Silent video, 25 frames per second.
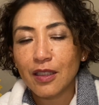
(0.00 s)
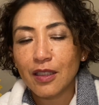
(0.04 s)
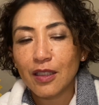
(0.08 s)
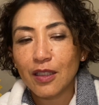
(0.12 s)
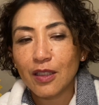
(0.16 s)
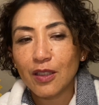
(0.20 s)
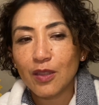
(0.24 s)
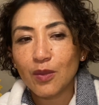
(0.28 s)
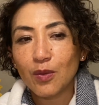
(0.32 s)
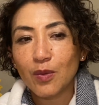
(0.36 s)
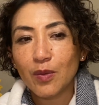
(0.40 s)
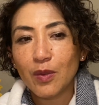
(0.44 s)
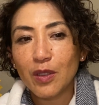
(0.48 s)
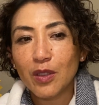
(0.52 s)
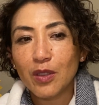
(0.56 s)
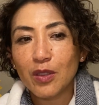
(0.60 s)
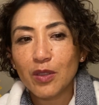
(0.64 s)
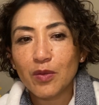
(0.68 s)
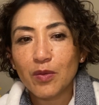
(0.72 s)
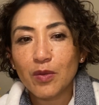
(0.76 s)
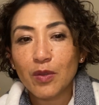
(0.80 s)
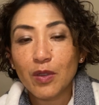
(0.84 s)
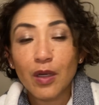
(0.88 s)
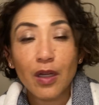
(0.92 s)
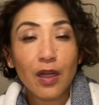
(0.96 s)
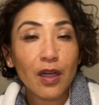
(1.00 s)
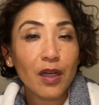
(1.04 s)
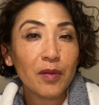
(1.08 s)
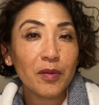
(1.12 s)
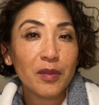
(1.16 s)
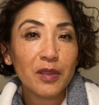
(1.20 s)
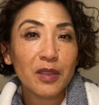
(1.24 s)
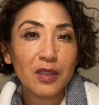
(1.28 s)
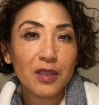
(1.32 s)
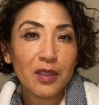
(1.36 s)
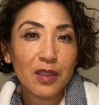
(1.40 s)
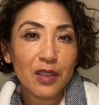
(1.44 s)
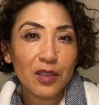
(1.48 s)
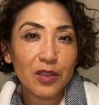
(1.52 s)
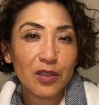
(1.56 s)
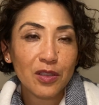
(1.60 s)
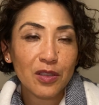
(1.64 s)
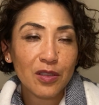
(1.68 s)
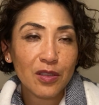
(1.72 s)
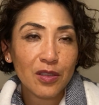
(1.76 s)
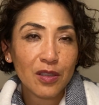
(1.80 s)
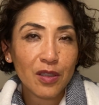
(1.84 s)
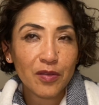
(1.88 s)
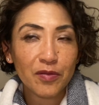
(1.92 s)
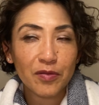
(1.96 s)
when you were having such a
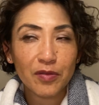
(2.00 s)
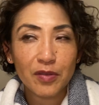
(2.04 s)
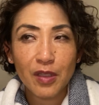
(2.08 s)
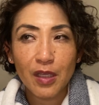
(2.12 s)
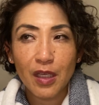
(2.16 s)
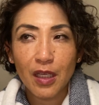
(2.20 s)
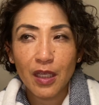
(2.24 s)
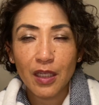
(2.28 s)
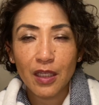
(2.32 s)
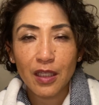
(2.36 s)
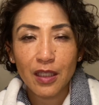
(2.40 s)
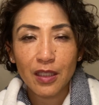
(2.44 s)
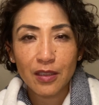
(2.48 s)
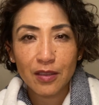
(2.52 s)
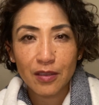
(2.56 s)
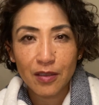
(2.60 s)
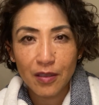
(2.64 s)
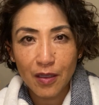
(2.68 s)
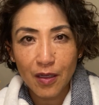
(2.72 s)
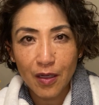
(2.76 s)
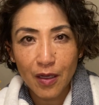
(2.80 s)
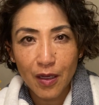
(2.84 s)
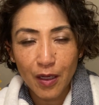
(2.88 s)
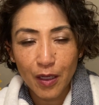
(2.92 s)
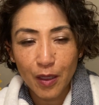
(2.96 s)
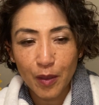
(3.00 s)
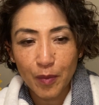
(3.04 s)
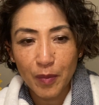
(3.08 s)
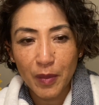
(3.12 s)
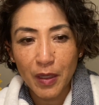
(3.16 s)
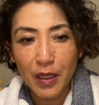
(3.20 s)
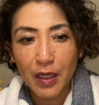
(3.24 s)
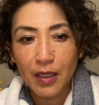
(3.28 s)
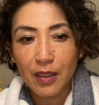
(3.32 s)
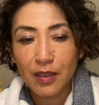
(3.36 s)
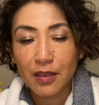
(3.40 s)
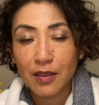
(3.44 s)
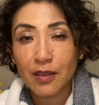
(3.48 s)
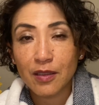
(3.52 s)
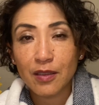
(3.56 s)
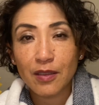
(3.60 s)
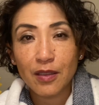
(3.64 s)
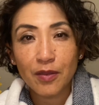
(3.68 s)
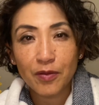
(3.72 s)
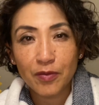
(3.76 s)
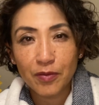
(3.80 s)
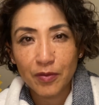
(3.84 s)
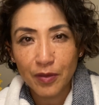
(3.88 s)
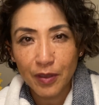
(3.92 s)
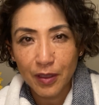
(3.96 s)
suffocating time and a
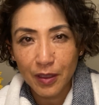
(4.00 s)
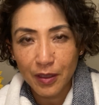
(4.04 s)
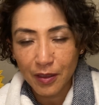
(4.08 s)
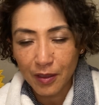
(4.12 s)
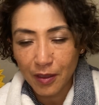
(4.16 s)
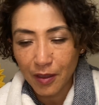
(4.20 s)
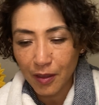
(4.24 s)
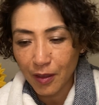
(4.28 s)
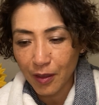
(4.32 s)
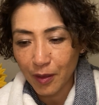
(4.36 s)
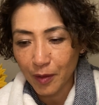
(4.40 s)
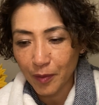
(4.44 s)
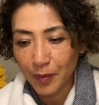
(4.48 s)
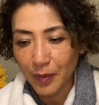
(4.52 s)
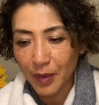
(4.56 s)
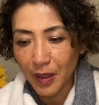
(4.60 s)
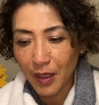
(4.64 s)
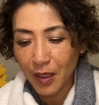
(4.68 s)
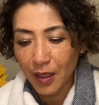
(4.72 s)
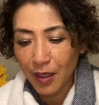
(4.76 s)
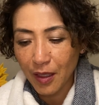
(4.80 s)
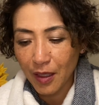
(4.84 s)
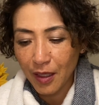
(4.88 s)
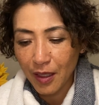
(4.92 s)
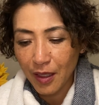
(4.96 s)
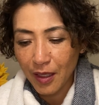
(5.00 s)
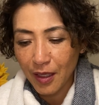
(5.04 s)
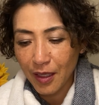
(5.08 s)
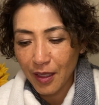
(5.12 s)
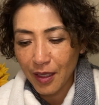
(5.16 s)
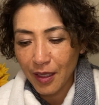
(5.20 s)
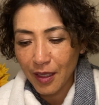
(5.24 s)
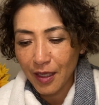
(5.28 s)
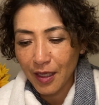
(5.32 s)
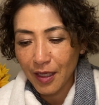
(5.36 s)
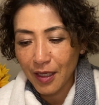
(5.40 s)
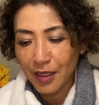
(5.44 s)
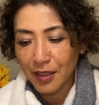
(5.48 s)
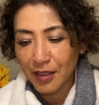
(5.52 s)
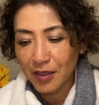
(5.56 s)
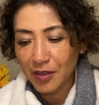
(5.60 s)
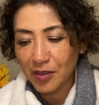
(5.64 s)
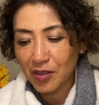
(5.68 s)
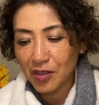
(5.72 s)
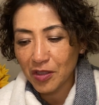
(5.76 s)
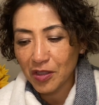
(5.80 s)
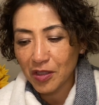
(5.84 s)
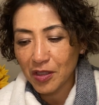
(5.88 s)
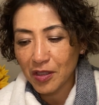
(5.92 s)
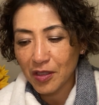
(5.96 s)
suffering time. And
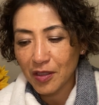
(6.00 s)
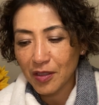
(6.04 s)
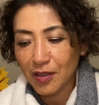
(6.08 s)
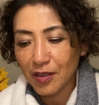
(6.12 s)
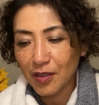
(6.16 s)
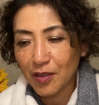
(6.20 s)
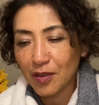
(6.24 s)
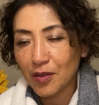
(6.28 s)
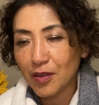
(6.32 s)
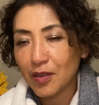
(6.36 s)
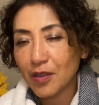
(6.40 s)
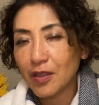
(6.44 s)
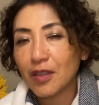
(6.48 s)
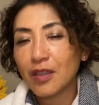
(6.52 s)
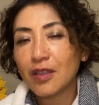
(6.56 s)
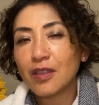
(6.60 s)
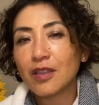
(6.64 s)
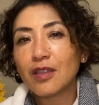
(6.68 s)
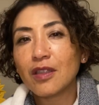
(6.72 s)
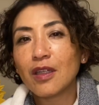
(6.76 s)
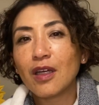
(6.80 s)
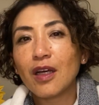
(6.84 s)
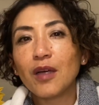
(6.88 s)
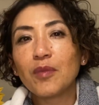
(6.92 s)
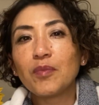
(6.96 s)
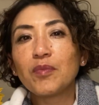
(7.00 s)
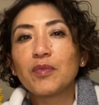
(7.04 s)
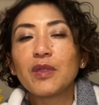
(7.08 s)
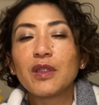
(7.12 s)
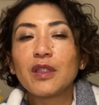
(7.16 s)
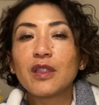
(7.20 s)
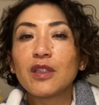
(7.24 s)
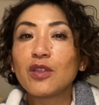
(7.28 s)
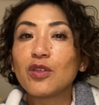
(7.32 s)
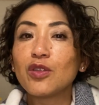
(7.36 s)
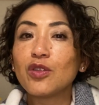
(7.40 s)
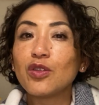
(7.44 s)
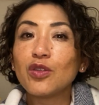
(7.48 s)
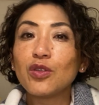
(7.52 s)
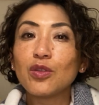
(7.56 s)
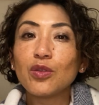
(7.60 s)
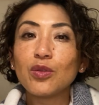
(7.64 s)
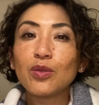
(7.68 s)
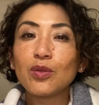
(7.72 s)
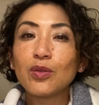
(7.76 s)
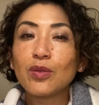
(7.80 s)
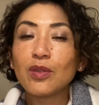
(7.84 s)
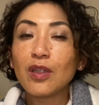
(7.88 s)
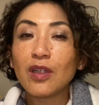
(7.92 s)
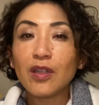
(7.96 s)
you're up in a
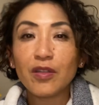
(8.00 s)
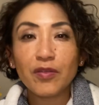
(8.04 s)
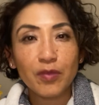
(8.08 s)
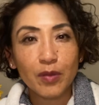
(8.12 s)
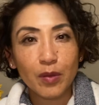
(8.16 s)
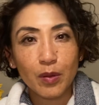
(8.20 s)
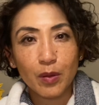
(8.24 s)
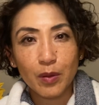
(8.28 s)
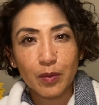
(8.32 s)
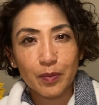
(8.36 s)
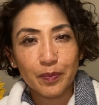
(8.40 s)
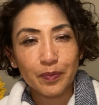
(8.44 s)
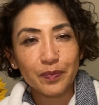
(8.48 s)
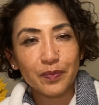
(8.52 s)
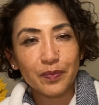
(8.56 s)
new level,